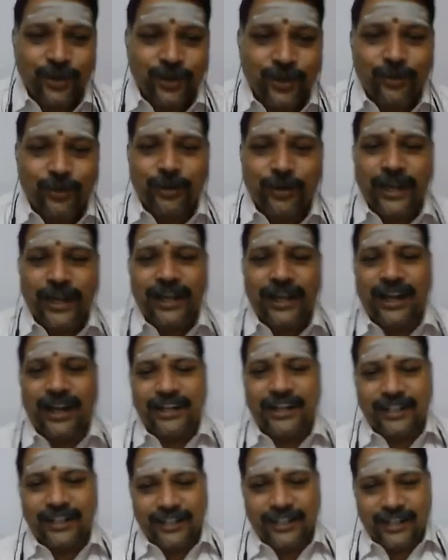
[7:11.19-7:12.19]
While
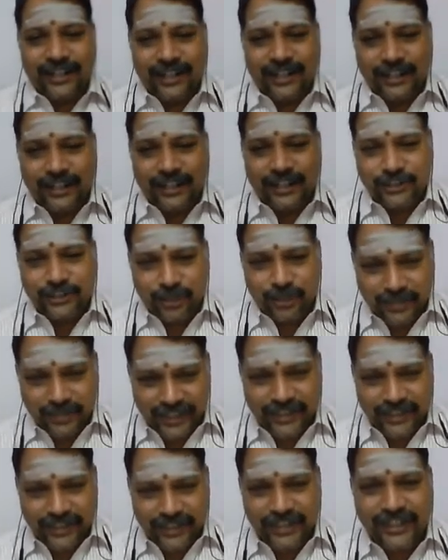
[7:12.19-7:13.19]
under the net shown
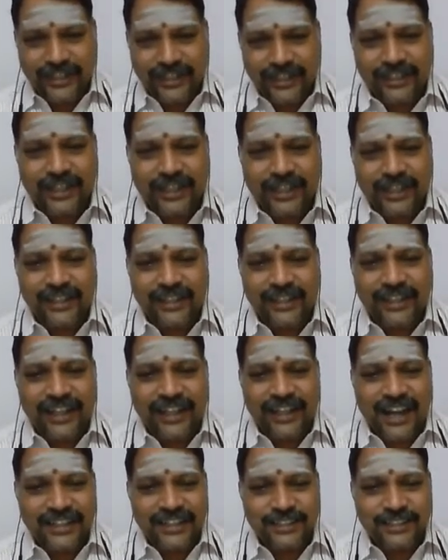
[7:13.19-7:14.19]
area data, the
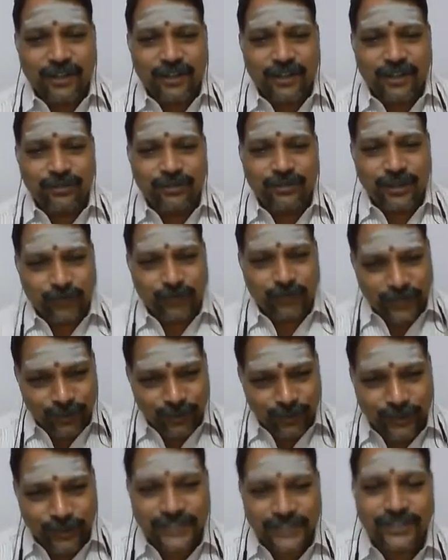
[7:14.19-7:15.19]
land is counted only
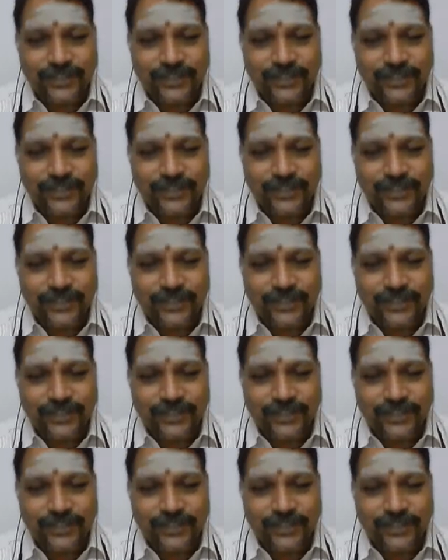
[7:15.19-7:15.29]
once.